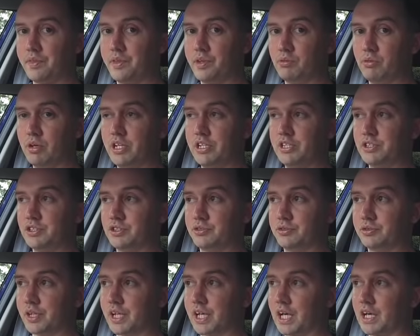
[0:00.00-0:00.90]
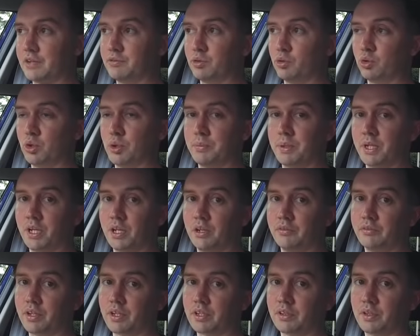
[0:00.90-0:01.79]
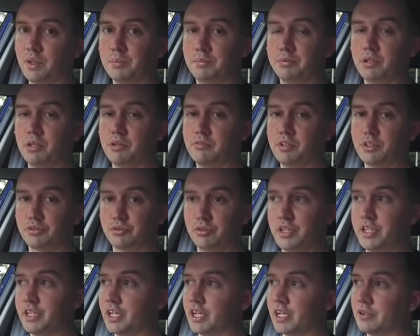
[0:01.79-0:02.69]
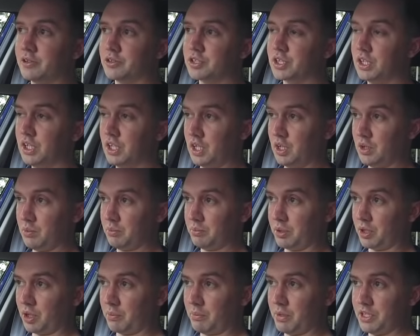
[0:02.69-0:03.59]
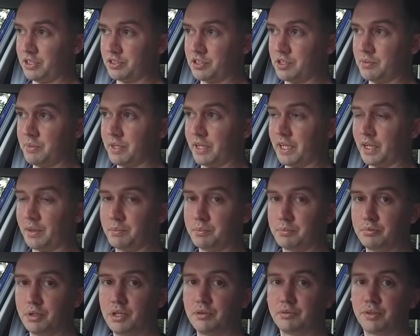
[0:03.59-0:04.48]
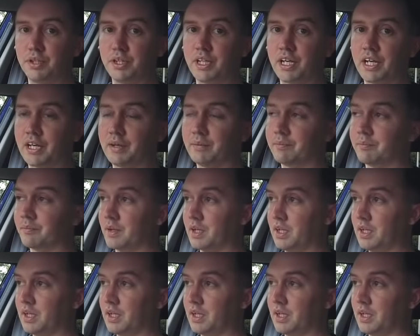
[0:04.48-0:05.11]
The reasons for that I've already been over in previous videos, but I'll mention them again briefly now.